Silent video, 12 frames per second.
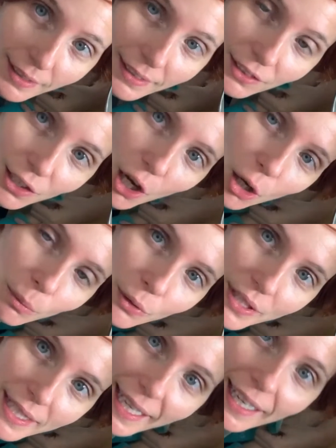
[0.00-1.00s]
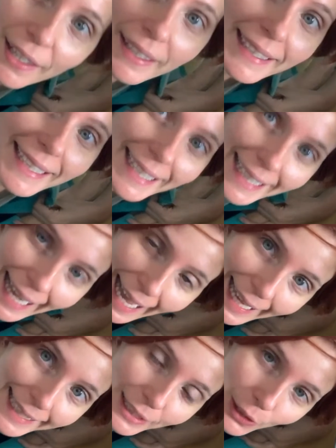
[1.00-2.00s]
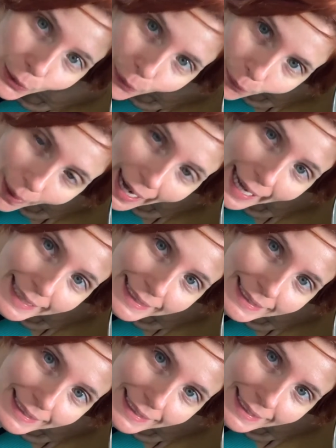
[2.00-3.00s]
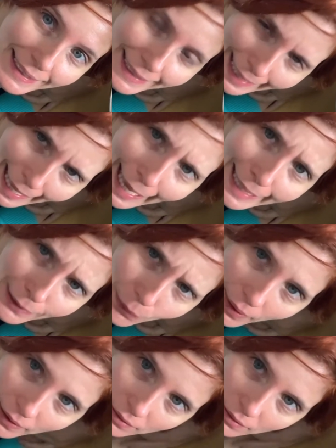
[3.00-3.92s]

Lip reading: It's almost there. Not quite. Not quite.